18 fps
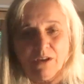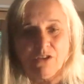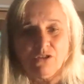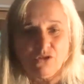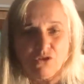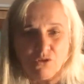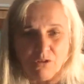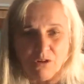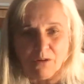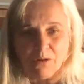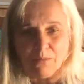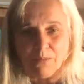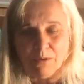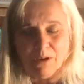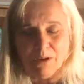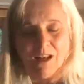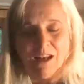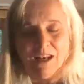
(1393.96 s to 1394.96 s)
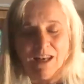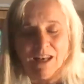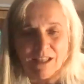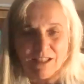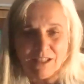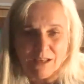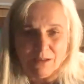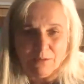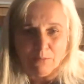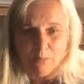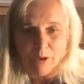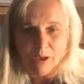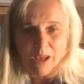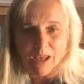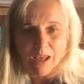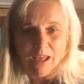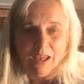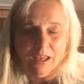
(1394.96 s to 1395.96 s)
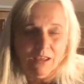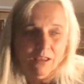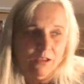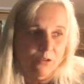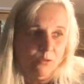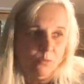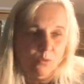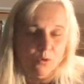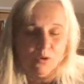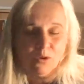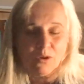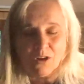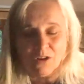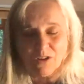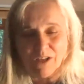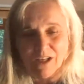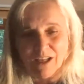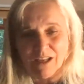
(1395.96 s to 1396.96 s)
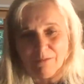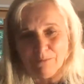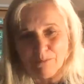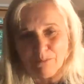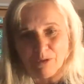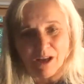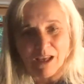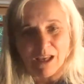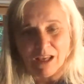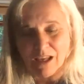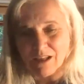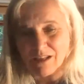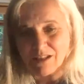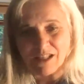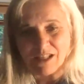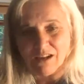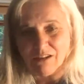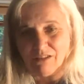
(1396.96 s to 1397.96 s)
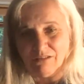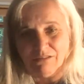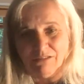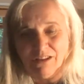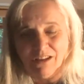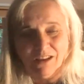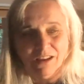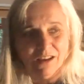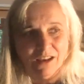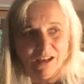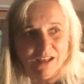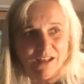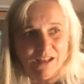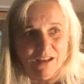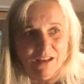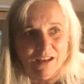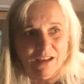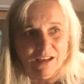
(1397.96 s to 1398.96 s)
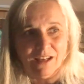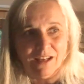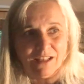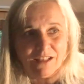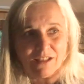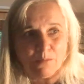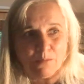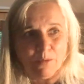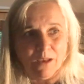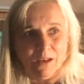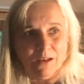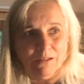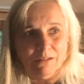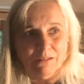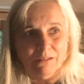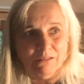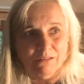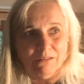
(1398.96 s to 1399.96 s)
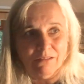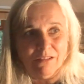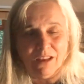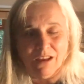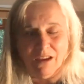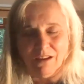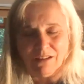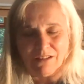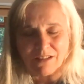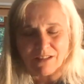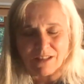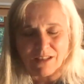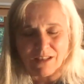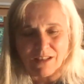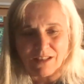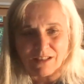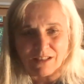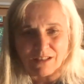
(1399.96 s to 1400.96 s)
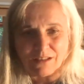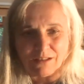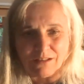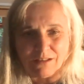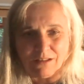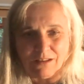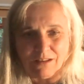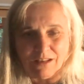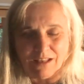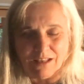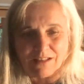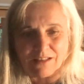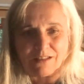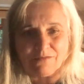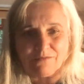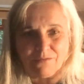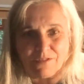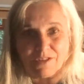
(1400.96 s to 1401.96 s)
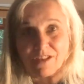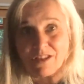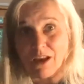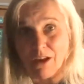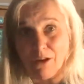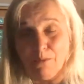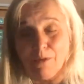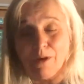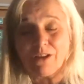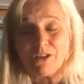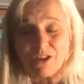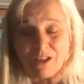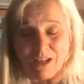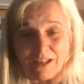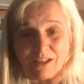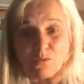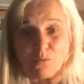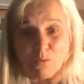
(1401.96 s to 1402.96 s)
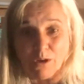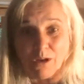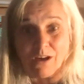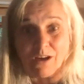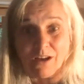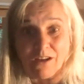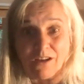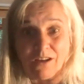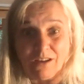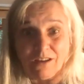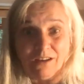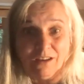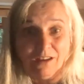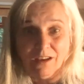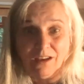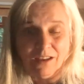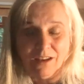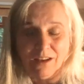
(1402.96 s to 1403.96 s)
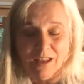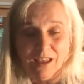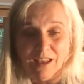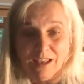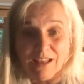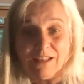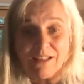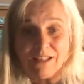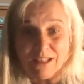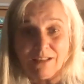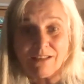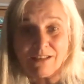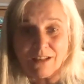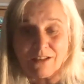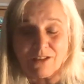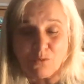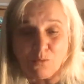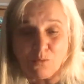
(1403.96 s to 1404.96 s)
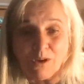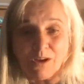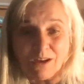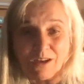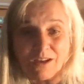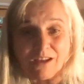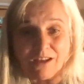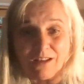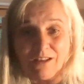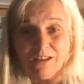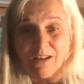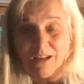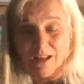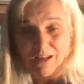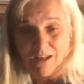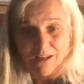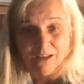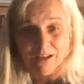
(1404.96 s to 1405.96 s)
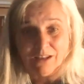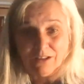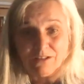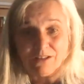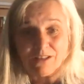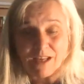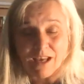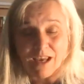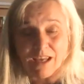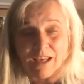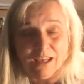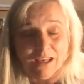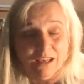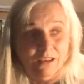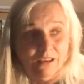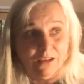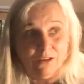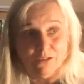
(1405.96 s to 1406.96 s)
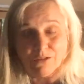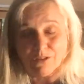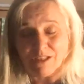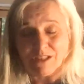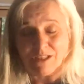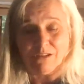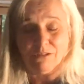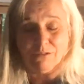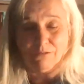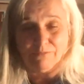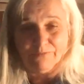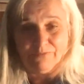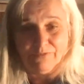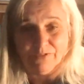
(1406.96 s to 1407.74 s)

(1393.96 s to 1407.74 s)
drop, let it be, walk on it, break it down. And it's been, yeah, it's so much less work, and it does work. And like you say, you've still